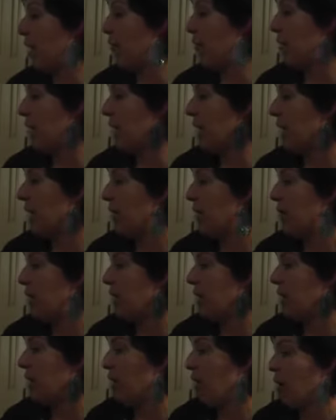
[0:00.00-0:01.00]
if we take off
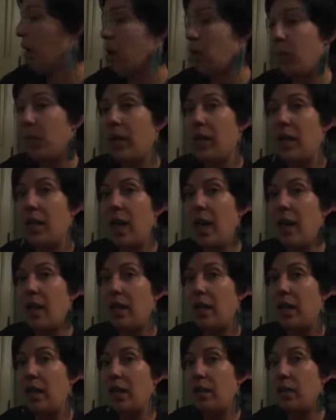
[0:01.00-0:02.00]
the ER, we get
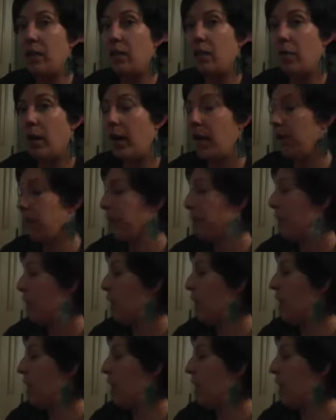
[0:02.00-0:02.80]
LE, right?